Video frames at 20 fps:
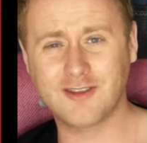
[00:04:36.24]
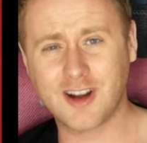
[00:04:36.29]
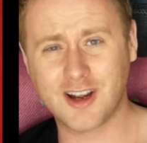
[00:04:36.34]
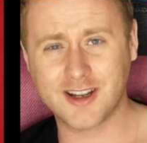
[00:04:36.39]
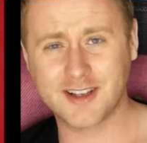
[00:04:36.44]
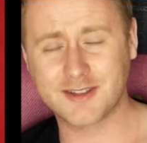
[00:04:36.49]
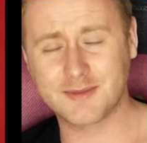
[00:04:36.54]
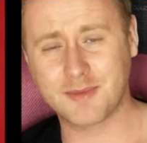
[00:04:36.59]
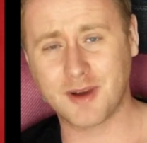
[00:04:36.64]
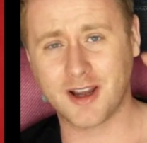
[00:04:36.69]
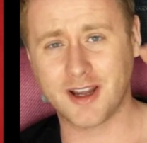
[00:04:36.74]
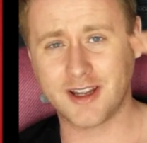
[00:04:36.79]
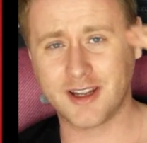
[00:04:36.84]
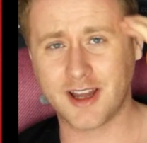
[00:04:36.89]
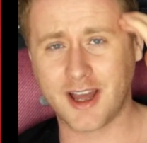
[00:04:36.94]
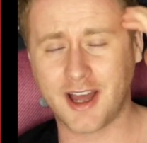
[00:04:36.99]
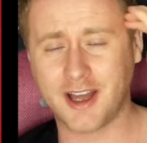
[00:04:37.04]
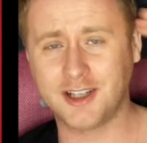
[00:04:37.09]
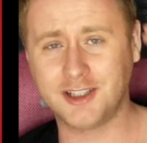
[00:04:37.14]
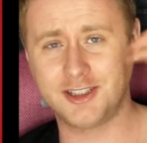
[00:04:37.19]
Rise by
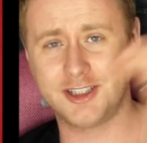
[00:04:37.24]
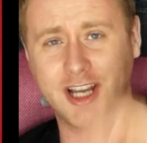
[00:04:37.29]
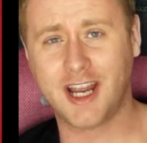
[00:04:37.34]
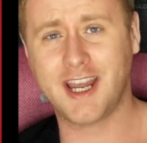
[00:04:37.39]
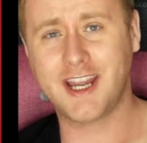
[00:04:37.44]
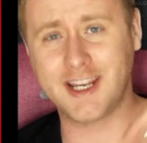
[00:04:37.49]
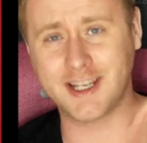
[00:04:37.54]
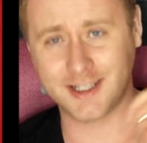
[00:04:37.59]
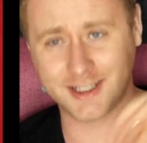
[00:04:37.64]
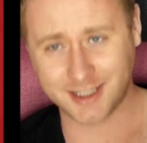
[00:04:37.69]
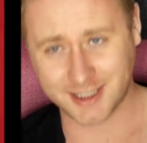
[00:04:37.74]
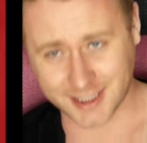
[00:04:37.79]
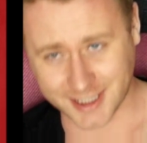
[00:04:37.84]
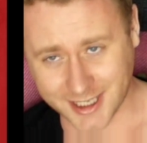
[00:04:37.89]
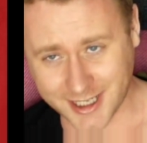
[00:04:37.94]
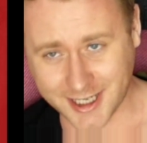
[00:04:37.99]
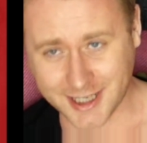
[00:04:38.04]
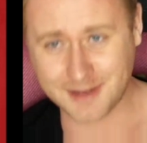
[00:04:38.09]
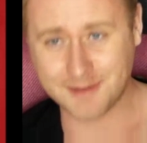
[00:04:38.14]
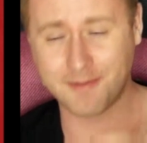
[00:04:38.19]
um,
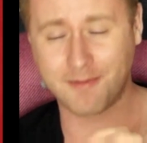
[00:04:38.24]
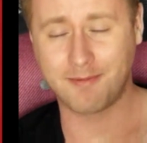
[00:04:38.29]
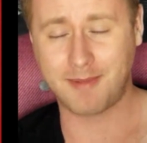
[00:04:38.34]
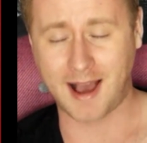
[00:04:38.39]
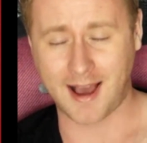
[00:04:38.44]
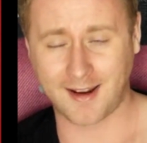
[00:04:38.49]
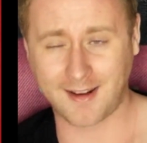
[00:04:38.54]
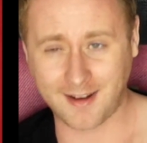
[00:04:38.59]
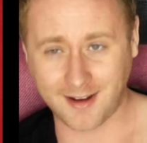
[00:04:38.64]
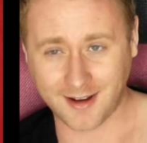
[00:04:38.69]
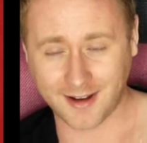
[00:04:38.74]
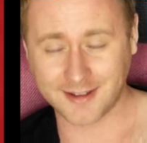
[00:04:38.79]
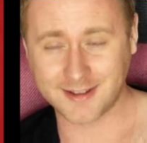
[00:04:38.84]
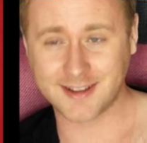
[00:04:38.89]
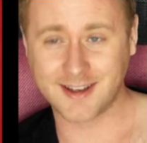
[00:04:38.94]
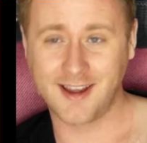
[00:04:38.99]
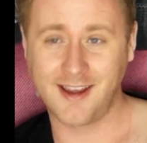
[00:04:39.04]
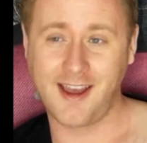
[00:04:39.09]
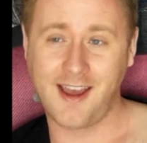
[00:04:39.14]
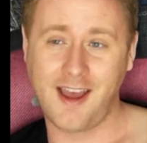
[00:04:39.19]
J.G. Ballard,
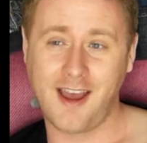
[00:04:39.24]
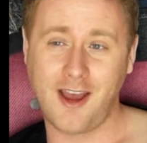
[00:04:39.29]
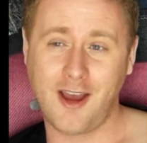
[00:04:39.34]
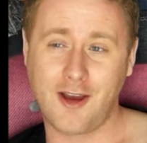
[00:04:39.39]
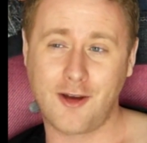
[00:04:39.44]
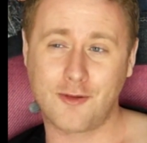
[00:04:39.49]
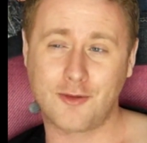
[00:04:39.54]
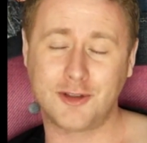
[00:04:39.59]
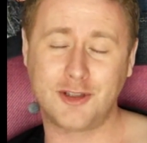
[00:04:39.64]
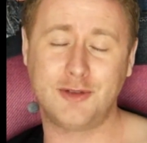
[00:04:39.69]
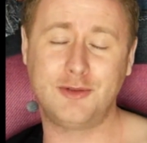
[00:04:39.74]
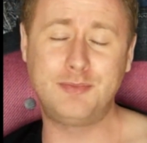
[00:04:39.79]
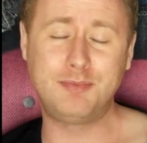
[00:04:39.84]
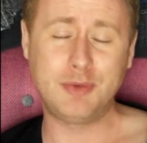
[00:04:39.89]
which is